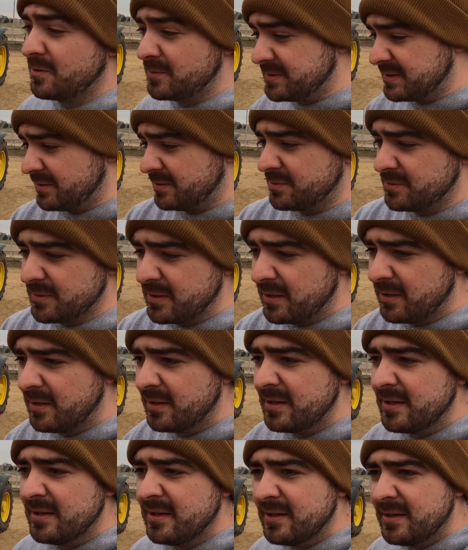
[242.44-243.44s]
no-till drill,
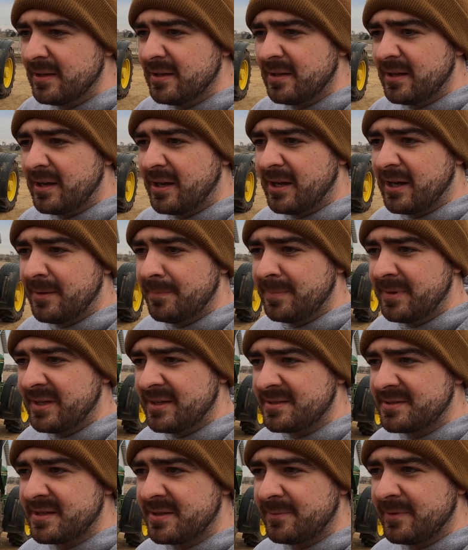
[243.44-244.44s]

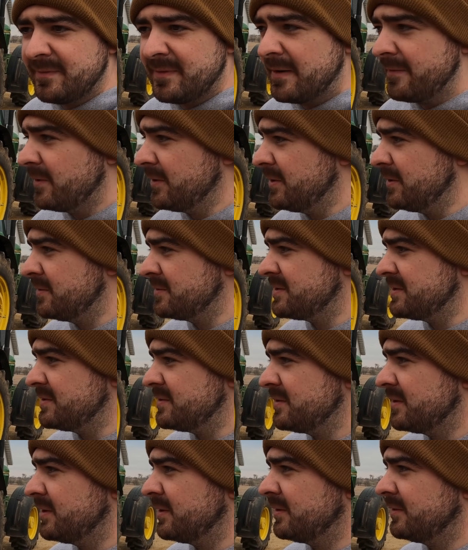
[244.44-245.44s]
being as that we've never used a
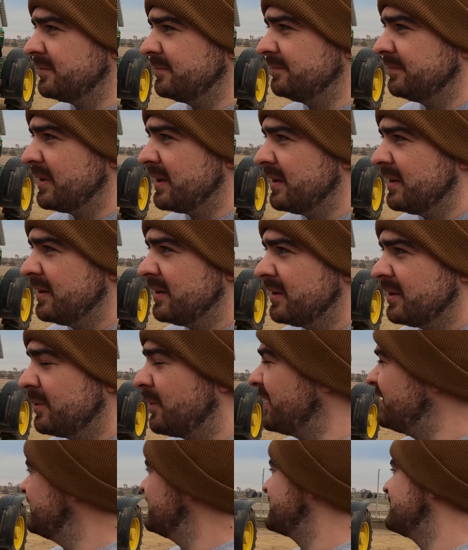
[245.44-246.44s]
drill quite